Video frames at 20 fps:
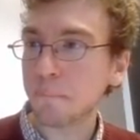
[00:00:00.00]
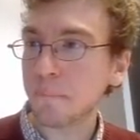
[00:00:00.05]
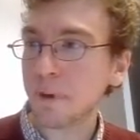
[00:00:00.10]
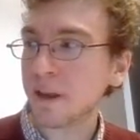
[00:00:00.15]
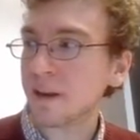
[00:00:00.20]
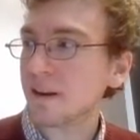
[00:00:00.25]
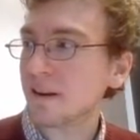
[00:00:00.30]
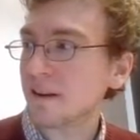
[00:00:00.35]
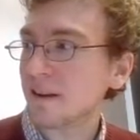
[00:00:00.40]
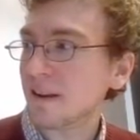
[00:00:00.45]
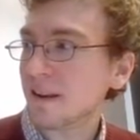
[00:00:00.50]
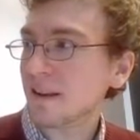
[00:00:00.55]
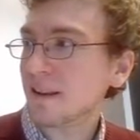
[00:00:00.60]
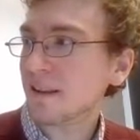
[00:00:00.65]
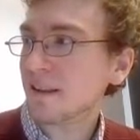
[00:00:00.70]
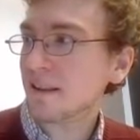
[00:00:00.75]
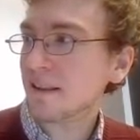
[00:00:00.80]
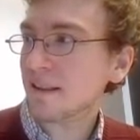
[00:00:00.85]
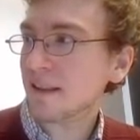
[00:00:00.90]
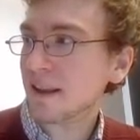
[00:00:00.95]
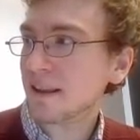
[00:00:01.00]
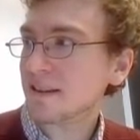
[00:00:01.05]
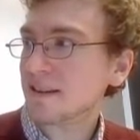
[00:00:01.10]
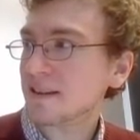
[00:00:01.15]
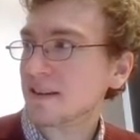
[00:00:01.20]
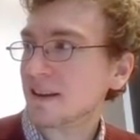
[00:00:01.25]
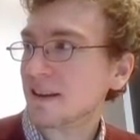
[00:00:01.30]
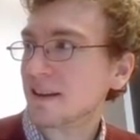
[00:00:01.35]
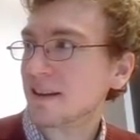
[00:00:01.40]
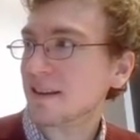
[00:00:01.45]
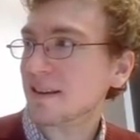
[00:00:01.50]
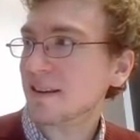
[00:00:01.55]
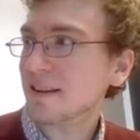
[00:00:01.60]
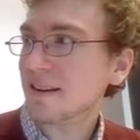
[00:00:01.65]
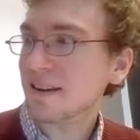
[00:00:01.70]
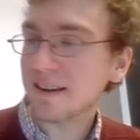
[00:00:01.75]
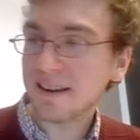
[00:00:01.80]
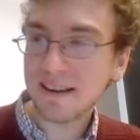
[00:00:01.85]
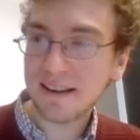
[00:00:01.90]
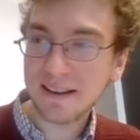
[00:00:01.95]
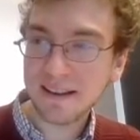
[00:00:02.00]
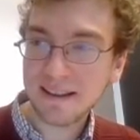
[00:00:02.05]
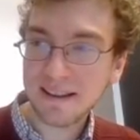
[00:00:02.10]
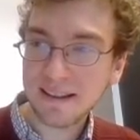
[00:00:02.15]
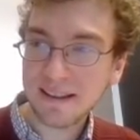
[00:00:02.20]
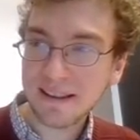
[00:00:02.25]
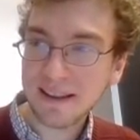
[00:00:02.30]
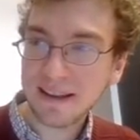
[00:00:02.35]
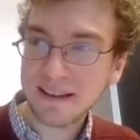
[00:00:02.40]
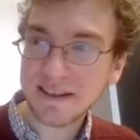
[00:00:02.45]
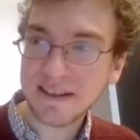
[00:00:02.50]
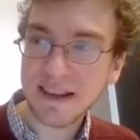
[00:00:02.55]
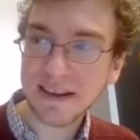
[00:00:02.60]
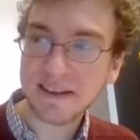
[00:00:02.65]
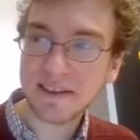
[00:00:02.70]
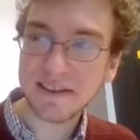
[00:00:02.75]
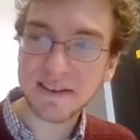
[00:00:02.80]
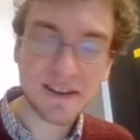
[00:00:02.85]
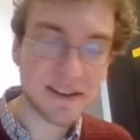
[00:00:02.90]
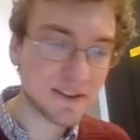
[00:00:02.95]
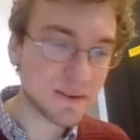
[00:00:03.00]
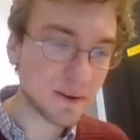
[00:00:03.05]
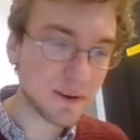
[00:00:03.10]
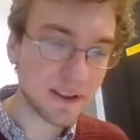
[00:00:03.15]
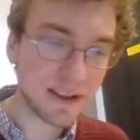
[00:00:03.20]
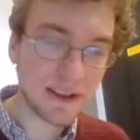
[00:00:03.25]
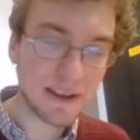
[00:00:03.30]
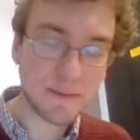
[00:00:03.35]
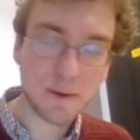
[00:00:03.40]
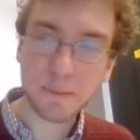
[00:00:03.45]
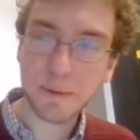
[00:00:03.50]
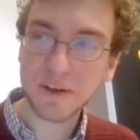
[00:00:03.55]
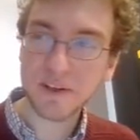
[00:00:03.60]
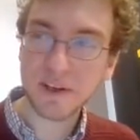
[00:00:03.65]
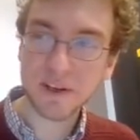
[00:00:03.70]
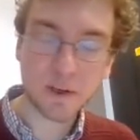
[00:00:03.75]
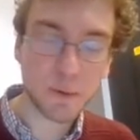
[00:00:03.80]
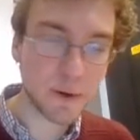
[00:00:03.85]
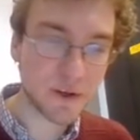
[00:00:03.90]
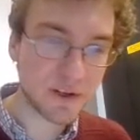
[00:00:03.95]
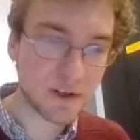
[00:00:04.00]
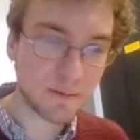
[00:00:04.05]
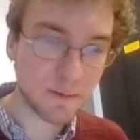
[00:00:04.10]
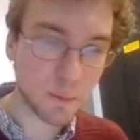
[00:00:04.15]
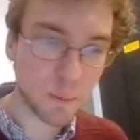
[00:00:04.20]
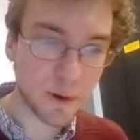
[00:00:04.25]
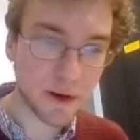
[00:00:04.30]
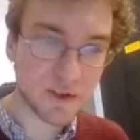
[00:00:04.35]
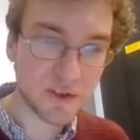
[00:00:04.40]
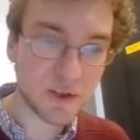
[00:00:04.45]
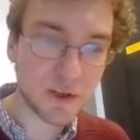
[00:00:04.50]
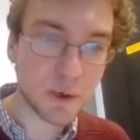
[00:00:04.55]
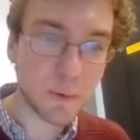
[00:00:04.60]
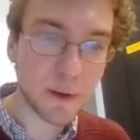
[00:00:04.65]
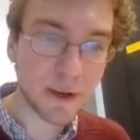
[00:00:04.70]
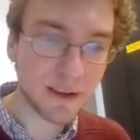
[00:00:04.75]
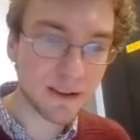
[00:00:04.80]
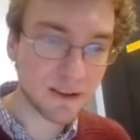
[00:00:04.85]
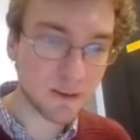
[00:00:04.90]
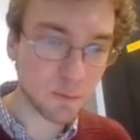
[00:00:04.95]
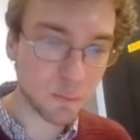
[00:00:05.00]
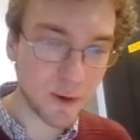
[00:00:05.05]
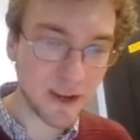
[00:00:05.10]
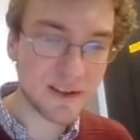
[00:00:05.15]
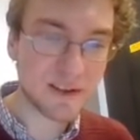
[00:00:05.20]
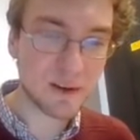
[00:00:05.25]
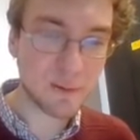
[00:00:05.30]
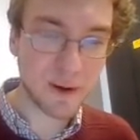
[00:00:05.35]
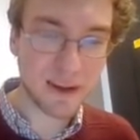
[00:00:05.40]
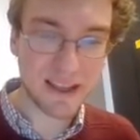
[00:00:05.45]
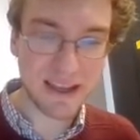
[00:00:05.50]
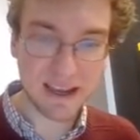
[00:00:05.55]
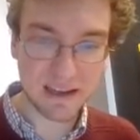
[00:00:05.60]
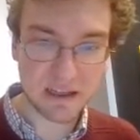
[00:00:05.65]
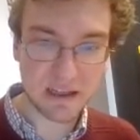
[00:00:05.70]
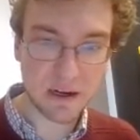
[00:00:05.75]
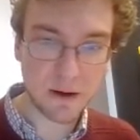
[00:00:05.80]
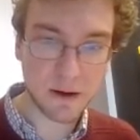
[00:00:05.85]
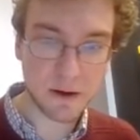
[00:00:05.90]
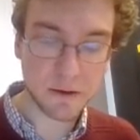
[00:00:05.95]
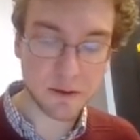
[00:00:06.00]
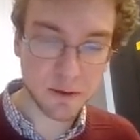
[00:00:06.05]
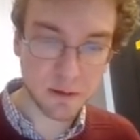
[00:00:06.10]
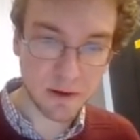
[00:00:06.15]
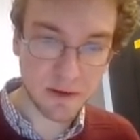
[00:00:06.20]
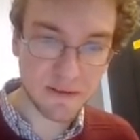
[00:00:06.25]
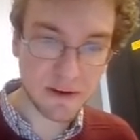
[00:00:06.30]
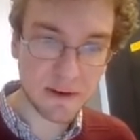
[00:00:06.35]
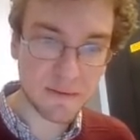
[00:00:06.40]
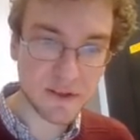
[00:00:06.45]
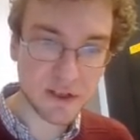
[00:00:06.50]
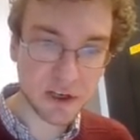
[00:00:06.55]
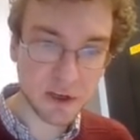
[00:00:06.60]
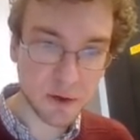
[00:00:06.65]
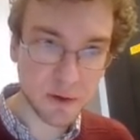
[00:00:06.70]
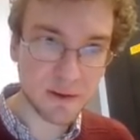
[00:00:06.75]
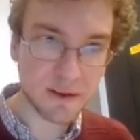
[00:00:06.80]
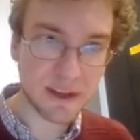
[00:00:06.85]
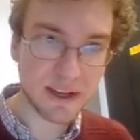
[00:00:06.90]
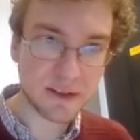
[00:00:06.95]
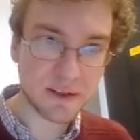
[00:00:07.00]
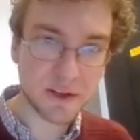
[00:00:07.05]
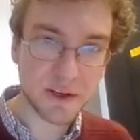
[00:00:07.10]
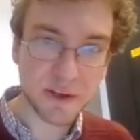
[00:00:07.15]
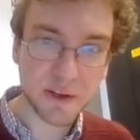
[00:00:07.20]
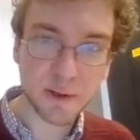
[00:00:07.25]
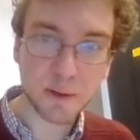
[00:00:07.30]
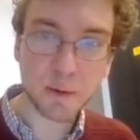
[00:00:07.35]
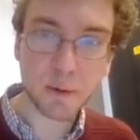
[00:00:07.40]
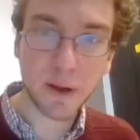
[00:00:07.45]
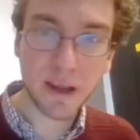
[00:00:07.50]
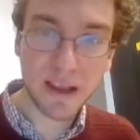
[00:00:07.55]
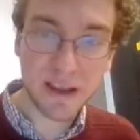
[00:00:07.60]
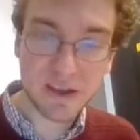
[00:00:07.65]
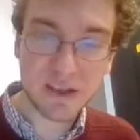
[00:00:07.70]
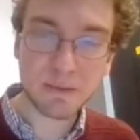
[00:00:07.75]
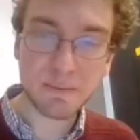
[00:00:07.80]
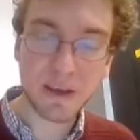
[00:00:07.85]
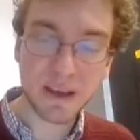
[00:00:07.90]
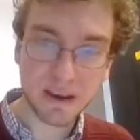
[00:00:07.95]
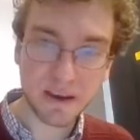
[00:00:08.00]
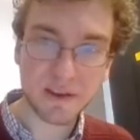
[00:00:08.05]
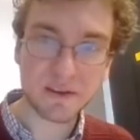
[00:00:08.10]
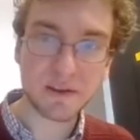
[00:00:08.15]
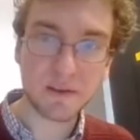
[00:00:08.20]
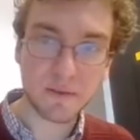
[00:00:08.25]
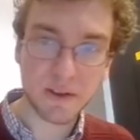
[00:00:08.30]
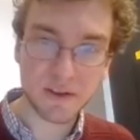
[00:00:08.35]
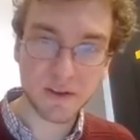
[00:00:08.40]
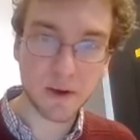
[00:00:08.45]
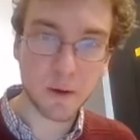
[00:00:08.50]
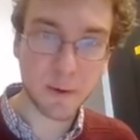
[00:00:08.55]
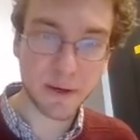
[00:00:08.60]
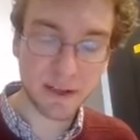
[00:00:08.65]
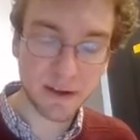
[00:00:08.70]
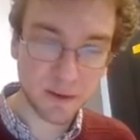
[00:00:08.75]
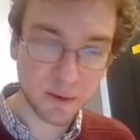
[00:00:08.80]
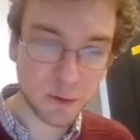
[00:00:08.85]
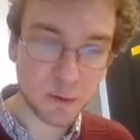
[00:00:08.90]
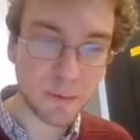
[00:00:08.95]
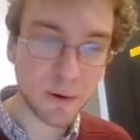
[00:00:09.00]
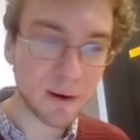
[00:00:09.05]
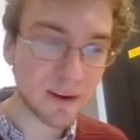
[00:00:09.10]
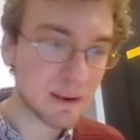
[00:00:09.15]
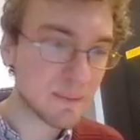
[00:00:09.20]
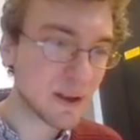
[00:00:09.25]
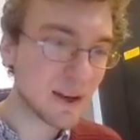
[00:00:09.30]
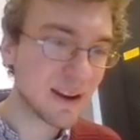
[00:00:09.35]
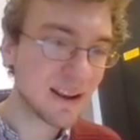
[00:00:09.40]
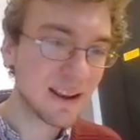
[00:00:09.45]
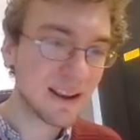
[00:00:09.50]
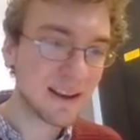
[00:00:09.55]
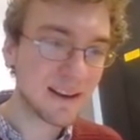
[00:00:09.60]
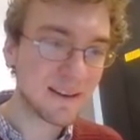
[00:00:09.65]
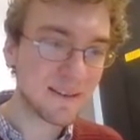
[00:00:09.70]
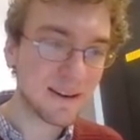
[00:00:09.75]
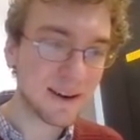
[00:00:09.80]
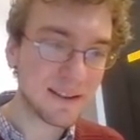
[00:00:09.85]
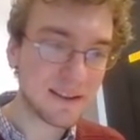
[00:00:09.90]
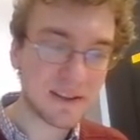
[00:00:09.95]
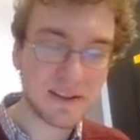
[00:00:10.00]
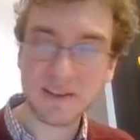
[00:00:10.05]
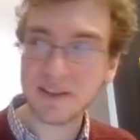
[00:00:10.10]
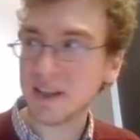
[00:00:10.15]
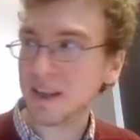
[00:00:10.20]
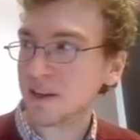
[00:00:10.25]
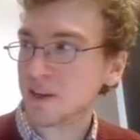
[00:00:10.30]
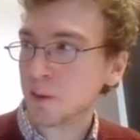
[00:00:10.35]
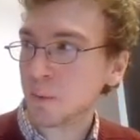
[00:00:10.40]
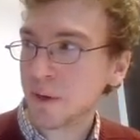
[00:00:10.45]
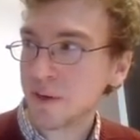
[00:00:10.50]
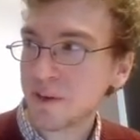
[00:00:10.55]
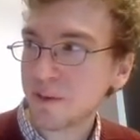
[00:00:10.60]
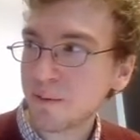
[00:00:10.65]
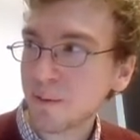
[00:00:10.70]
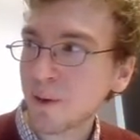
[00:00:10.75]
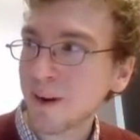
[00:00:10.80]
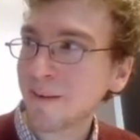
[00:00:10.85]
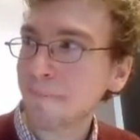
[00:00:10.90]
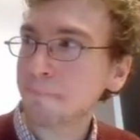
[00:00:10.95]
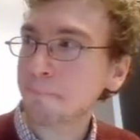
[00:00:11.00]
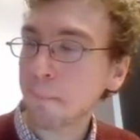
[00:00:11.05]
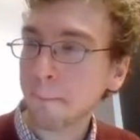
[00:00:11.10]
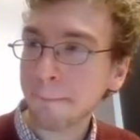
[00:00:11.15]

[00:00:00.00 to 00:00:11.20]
But that sentence doesn't really give you much intuition for what it's doing. The reason why the exterior derivative is a good thing to do is because of this going in a loop argument, right? This is the intuition for it.